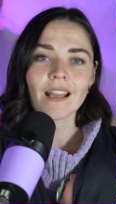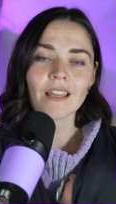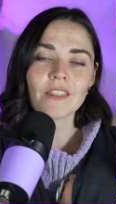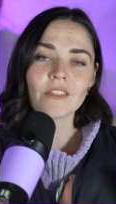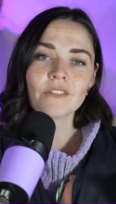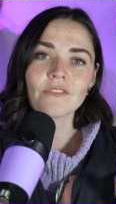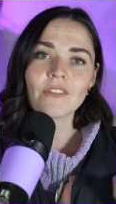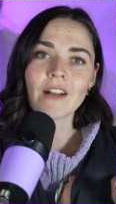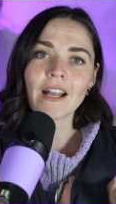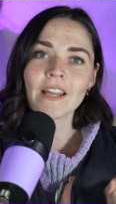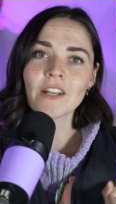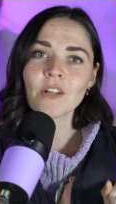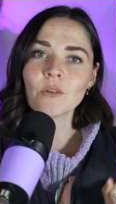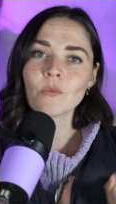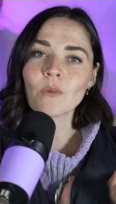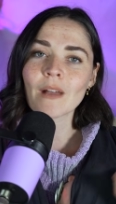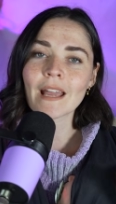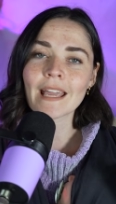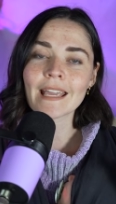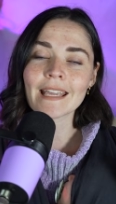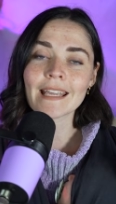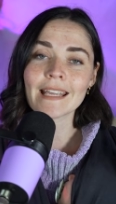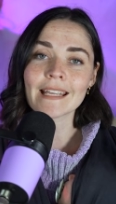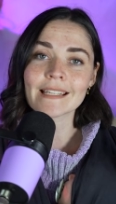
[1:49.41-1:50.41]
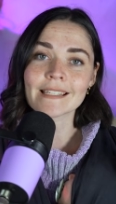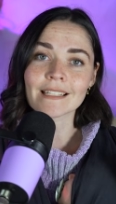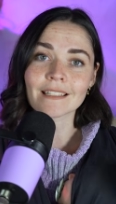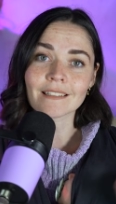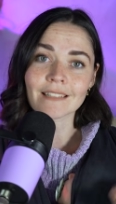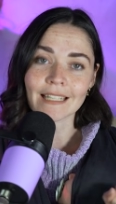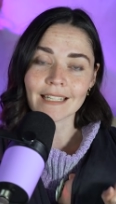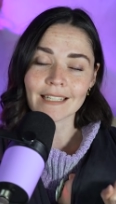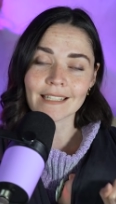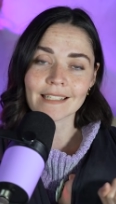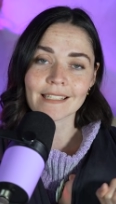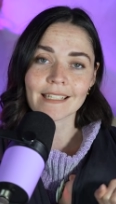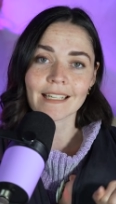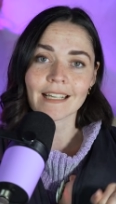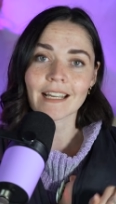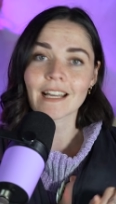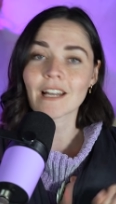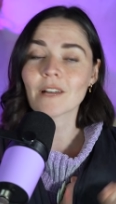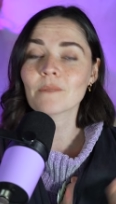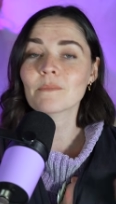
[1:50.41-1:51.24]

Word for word: And the final way is a link sticker,